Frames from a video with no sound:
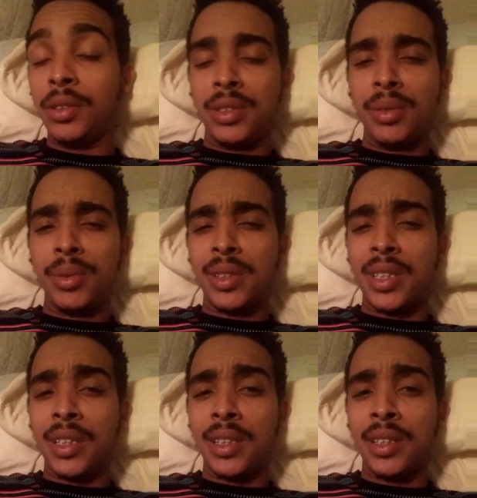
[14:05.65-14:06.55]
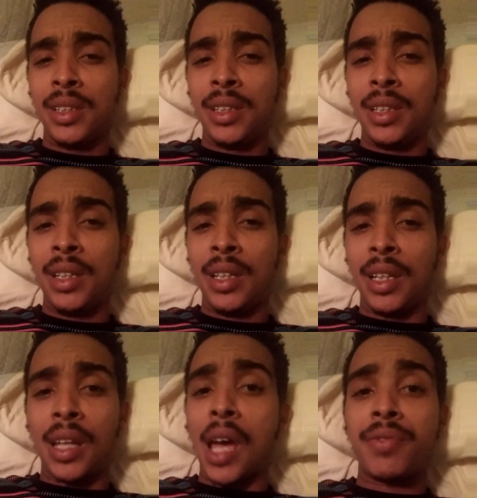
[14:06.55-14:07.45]
You see what I'm saying?
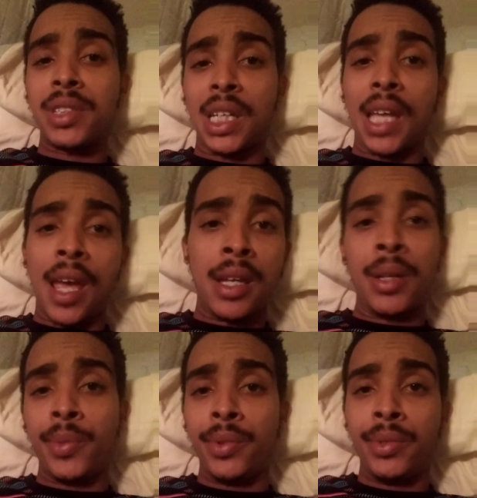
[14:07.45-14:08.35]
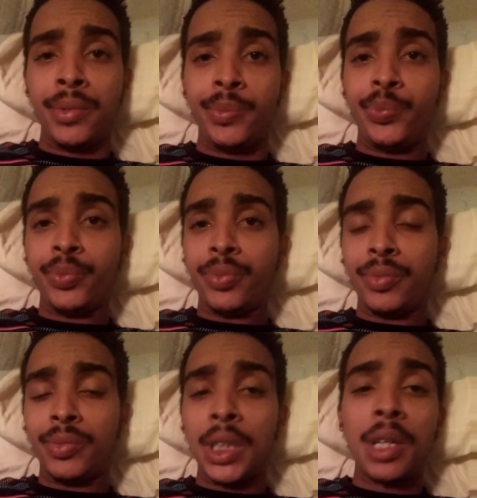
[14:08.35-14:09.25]
Life is a game.
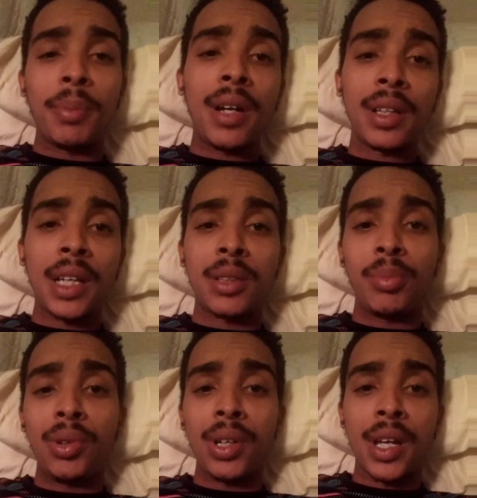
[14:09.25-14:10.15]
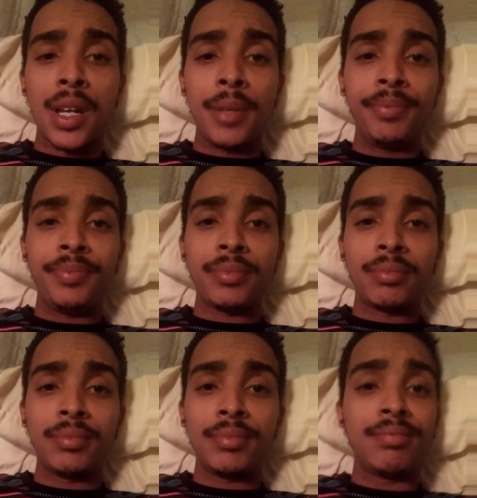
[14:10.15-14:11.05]
Think about it like the board game.
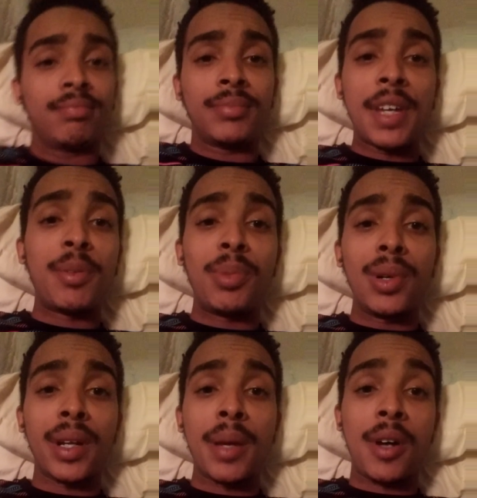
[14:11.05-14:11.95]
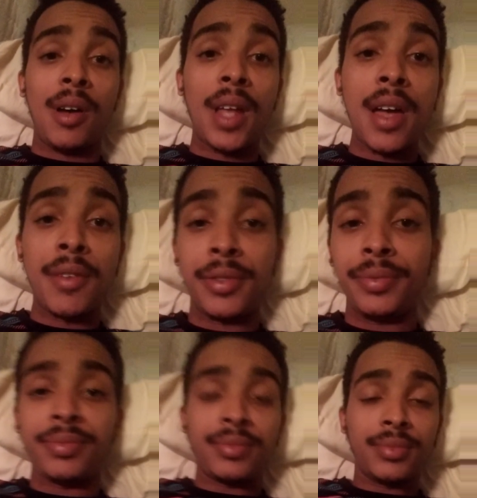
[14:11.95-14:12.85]
They have a board game called Life.
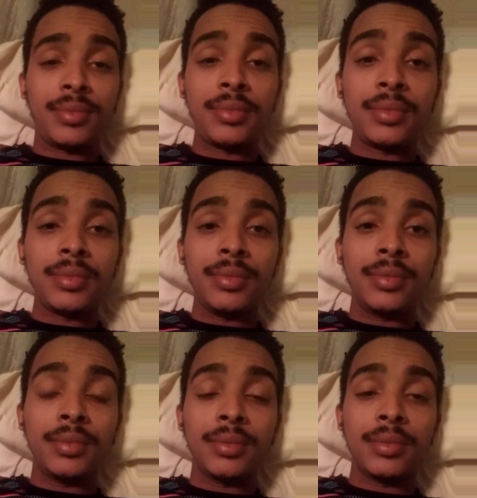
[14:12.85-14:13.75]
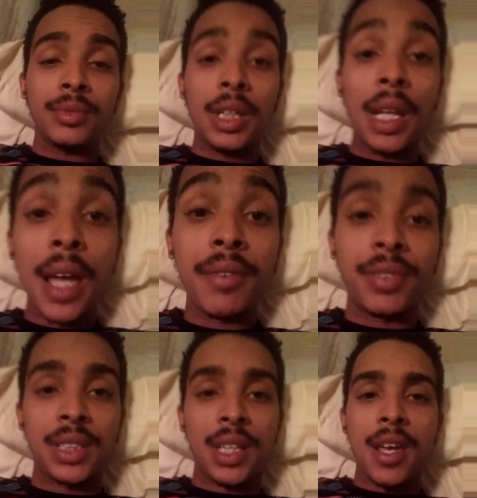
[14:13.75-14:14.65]

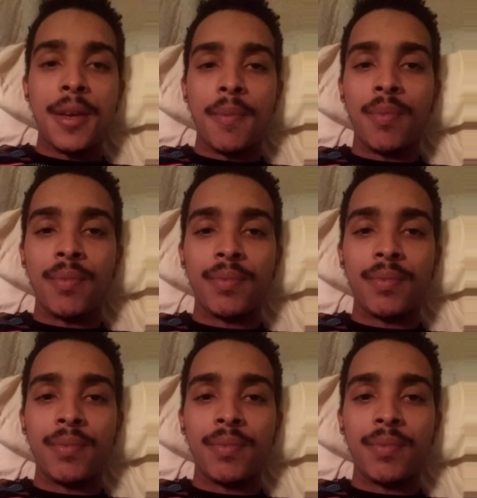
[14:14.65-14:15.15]
Life is a game.